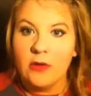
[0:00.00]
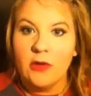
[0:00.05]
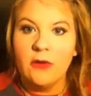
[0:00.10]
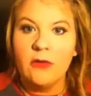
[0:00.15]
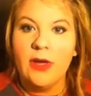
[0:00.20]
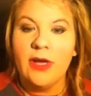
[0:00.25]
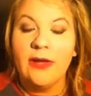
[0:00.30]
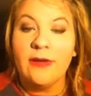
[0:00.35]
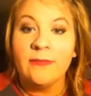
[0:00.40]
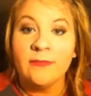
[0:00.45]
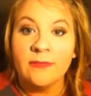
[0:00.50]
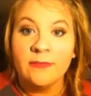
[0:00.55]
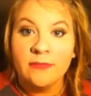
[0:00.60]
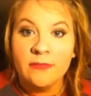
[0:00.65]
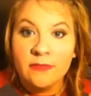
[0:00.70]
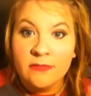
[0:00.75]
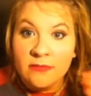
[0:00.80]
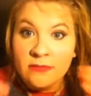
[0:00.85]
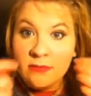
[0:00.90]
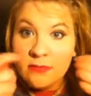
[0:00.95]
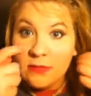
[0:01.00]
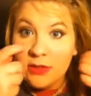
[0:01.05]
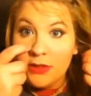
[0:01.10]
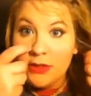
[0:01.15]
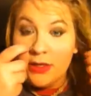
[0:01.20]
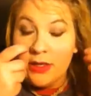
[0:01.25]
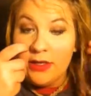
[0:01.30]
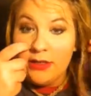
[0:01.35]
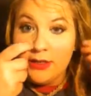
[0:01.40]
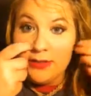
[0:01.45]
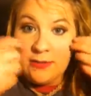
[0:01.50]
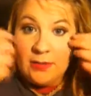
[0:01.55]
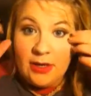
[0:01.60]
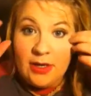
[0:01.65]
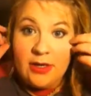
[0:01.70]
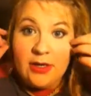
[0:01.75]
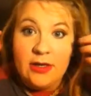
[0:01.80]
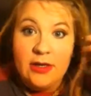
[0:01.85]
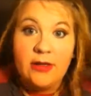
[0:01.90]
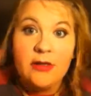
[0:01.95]
Okay, and that is
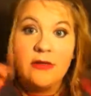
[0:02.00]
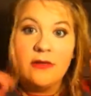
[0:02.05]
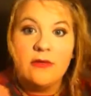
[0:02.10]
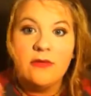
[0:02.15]
my